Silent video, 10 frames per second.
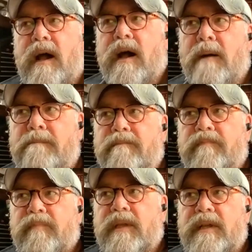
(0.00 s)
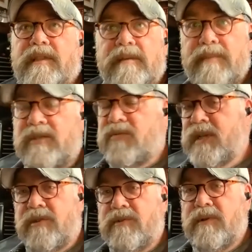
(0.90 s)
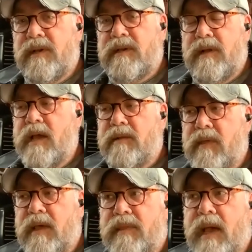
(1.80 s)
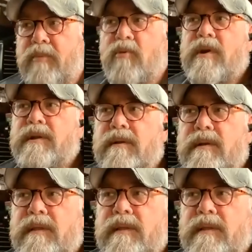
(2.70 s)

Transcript: It's in between two, and that point,